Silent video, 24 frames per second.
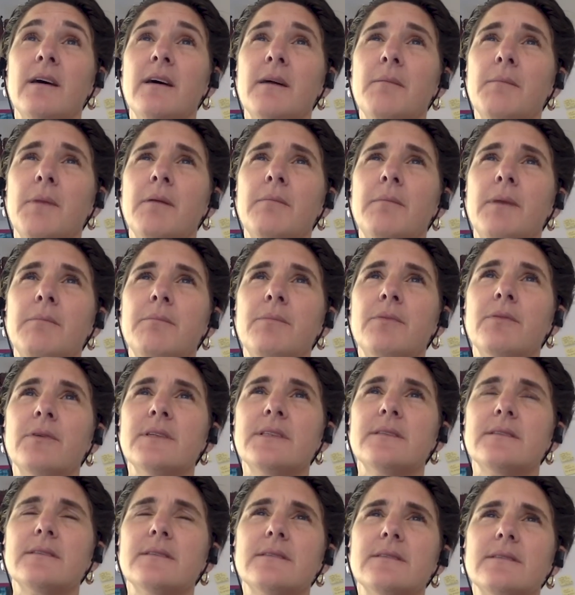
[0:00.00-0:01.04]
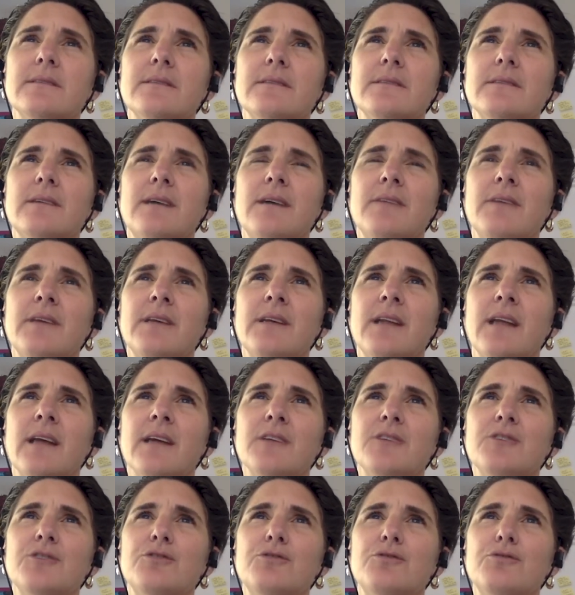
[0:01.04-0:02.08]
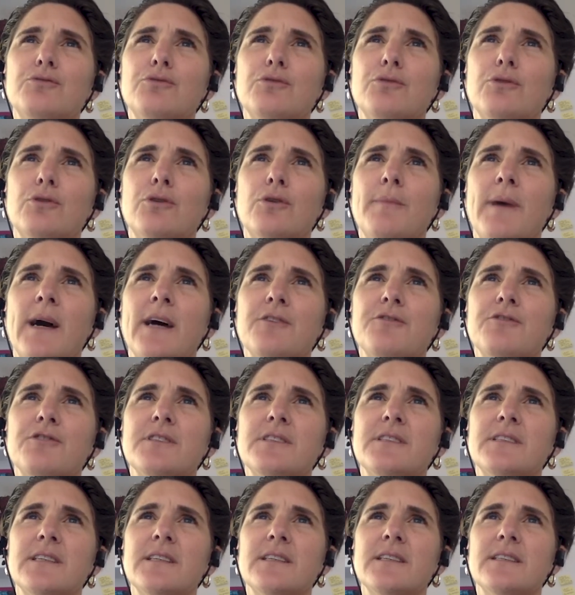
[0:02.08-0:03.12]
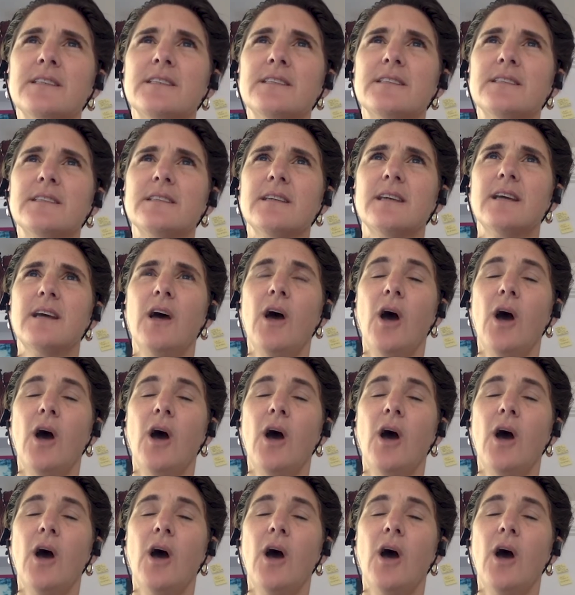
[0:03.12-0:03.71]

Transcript: Um, I remember us having like straw mattresses.